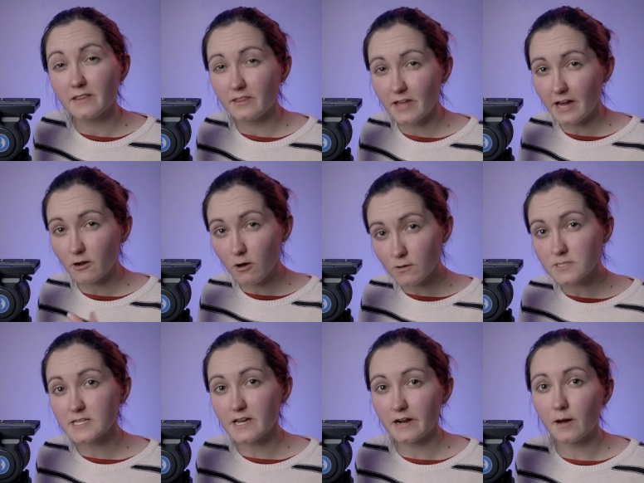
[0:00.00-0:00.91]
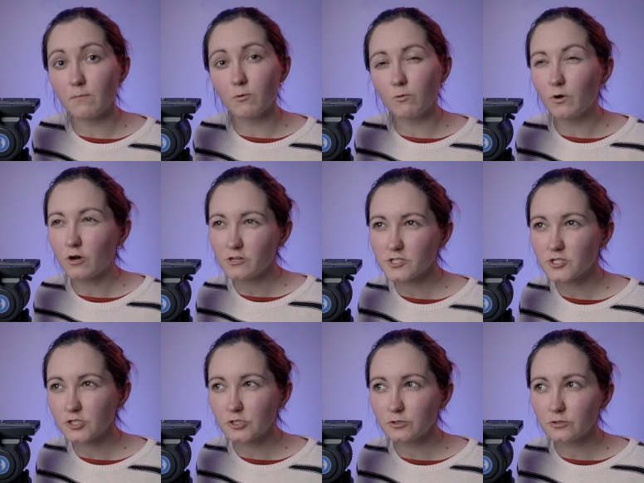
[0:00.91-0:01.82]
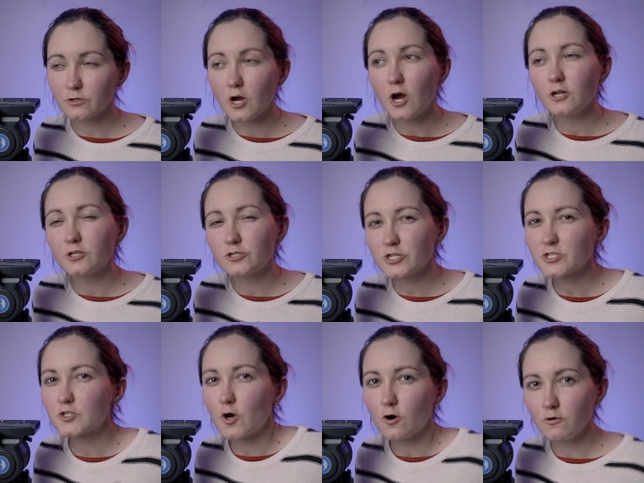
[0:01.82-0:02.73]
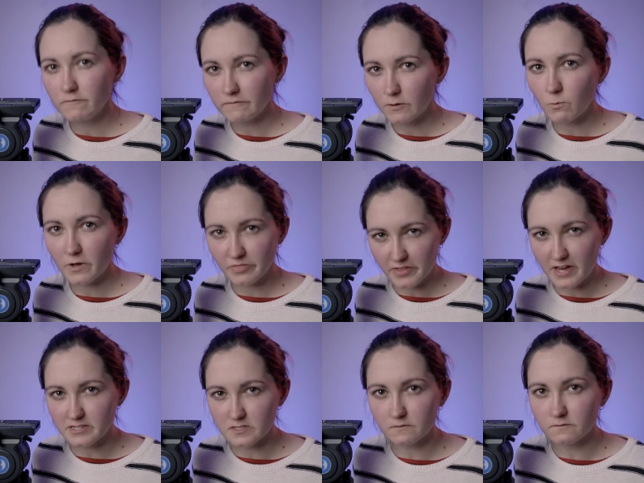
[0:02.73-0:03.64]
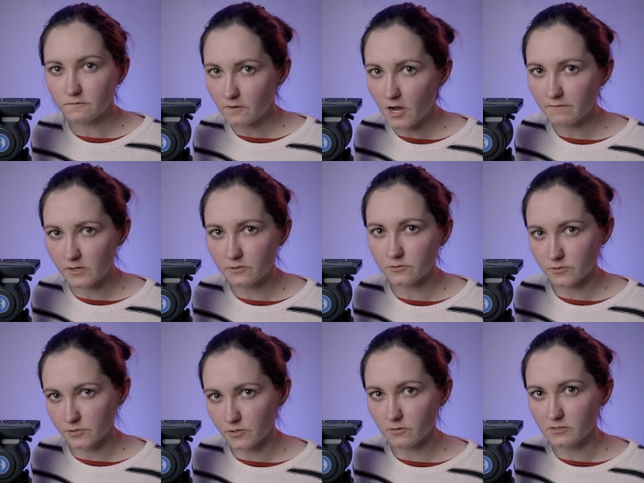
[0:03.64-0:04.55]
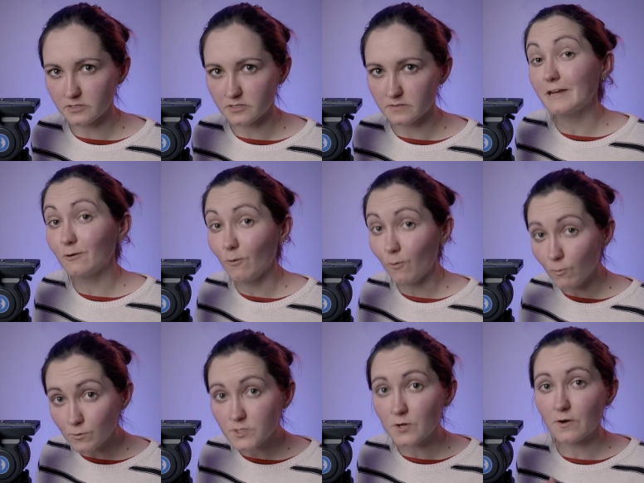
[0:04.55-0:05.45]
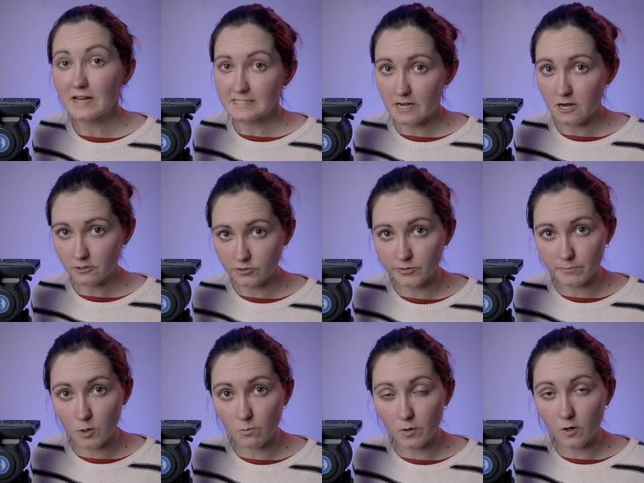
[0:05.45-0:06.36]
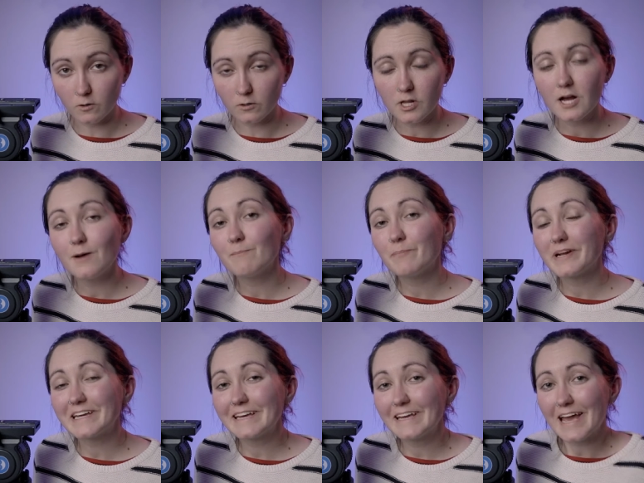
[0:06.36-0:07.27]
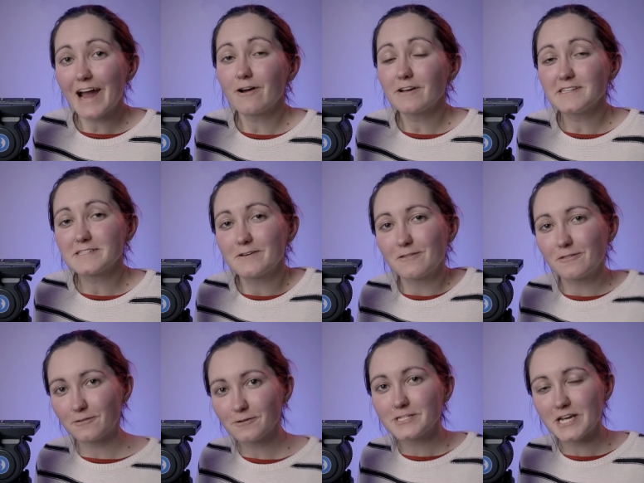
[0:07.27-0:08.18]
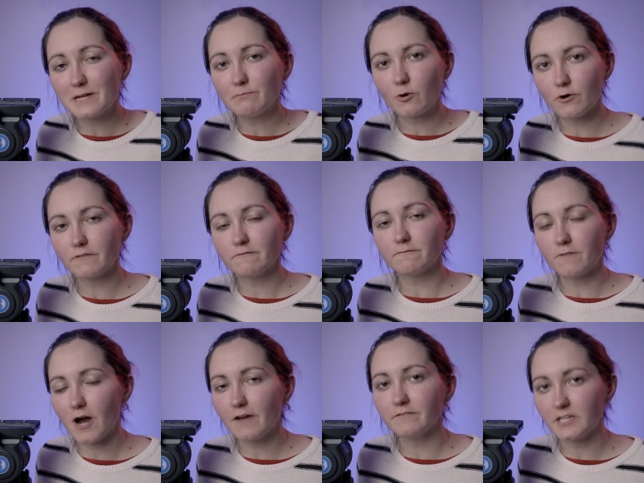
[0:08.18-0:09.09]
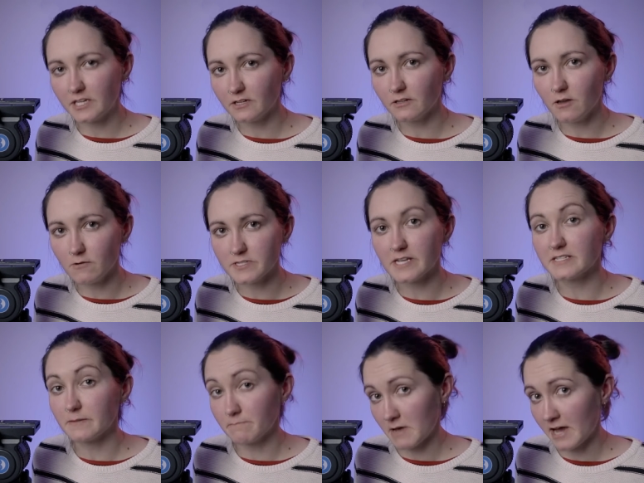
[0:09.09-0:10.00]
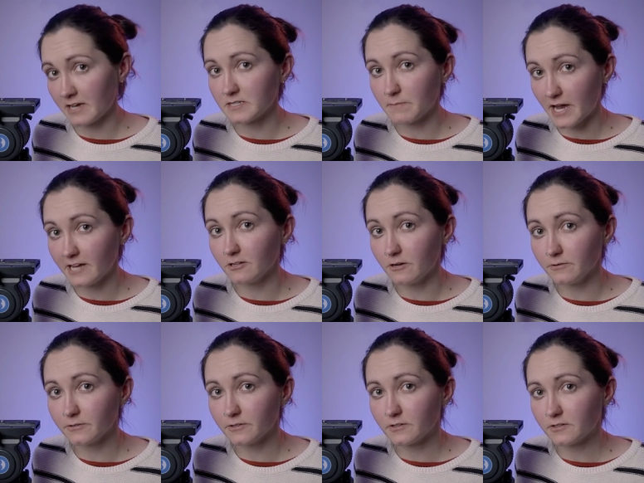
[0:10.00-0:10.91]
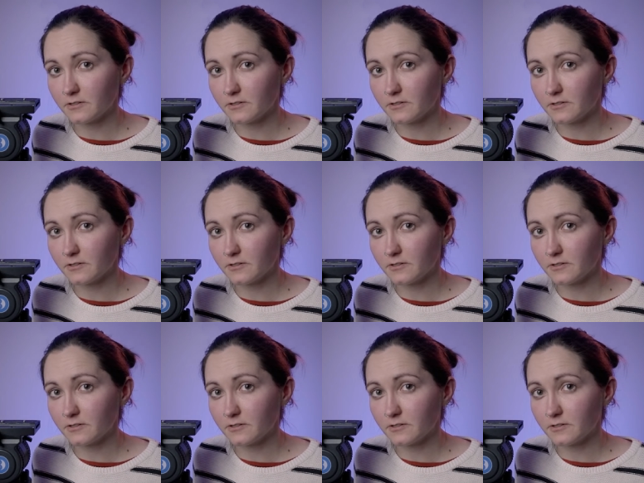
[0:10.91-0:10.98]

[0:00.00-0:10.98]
that whole setup will cost you just over one thousand five hundred dollars. It also has a one hundred mil bowl, but it carries thirteen point five kilos as a max payload.